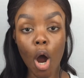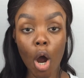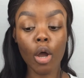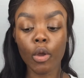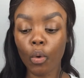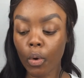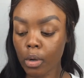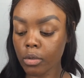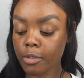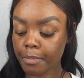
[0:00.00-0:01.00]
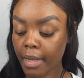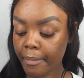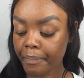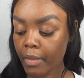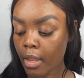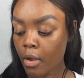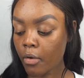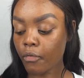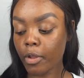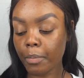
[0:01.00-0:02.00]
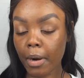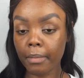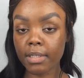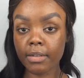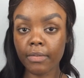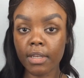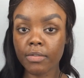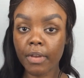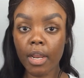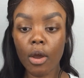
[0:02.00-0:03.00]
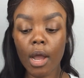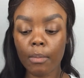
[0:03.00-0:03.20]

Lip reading: all your oils. But for the purpose of this video,